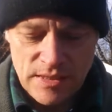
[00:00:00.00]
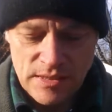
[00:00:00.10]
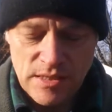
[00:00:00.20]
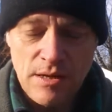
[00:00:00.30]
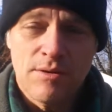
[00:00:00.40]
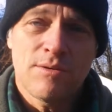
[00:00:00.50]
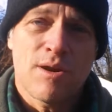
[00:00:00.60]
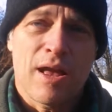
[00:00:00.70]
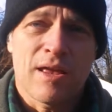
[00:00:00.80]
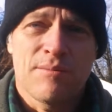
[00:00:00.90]
So
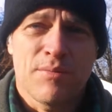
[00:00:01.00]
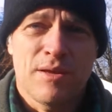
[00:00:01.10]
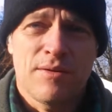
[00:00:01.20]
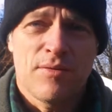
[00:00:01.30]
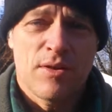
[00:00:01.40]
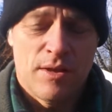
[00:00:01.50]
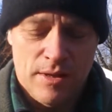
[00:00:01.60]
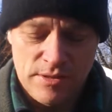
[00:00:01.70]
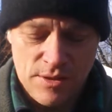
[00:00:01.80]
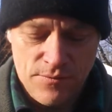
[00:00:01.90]
I can believe that
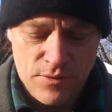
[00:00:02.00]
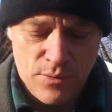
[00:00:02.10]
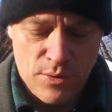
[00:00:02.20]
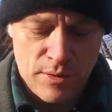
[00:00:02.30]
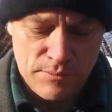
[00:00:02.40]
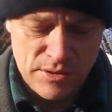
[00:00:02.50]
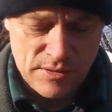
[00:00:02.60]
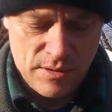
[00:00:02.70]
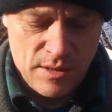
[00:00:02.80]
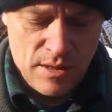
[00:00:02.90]
it's good for the worms.
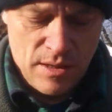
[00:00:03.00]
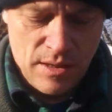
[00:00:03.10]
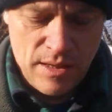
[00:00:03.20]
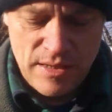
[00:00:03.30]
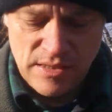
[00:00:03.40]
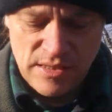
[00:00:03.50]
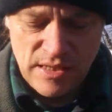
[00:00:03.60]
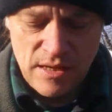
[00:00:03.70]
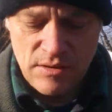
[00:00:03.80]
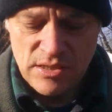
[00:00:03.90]
Let's
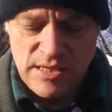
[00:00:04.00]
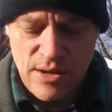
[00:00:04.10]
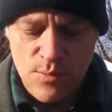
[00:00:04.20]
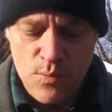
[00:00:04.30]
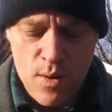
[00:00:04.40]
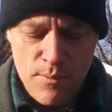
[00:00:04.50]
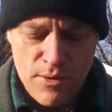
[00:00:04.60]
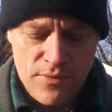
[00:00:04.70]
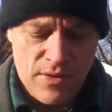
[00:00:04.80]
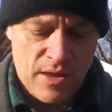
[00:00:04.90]
see, I'll just say one
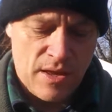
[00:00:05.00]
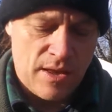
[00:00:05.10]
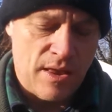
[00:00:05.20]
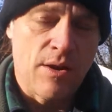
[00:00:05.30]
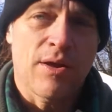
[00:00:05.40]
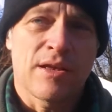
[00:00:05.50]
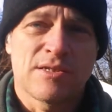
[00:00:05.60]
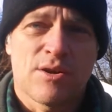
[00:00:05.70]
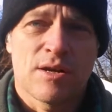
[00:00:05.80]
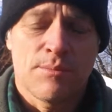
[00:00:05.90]
more thing and then I'll get
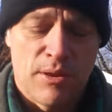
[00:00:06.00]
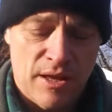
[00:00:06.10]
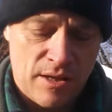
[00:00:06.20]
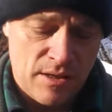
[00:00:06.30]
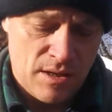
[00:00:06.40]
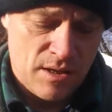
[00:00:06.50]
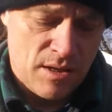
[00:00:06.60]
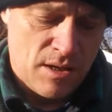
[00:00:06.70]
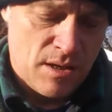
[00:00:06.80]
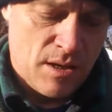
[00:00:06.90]
started planting.
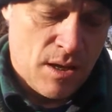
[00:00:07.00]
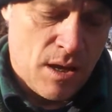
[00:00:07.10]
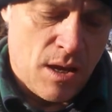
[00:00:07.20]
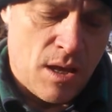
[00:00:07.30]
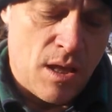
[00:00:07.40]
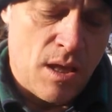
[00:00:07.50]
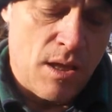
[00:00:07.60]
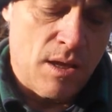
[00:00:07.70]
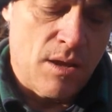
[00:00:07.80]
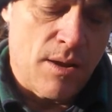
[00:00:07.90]

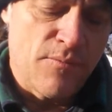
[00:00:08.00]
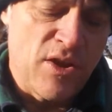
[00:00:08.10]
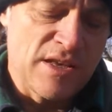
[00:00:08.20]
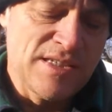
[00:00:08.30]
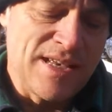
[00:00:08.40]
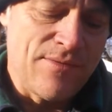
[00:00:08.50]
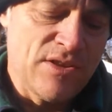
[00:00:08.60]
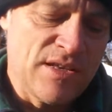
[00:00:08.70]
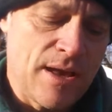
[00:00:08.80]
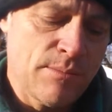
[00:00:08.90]
Comfrey has
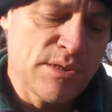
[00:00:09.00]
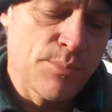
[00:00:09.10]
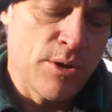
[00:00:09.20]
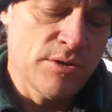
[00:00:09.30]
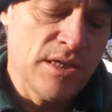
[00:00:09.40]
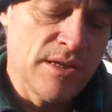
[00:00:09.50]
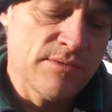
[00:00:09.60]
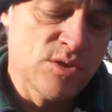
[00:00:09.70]
7 times the protein of